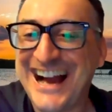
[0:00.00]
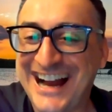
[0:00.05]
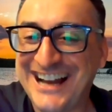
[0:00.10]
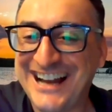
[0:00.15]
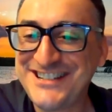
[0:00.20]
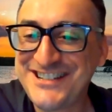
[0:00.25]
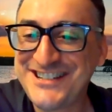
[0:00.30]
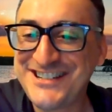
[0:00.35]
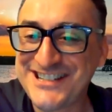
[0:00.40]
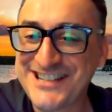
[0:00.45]

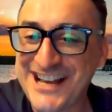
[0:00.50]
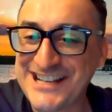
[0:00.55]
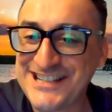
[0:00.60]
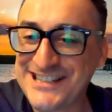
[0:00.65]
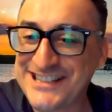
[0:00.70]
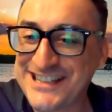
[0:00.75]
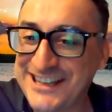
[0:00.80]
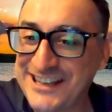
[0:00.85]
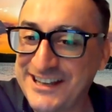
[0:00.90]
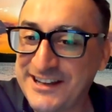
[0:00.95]
Alicia is
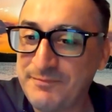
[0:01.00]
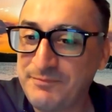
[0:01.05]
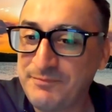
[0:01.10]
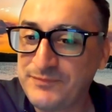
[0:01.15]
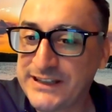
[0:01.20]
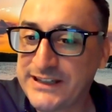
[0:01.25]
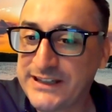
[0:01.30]
asking,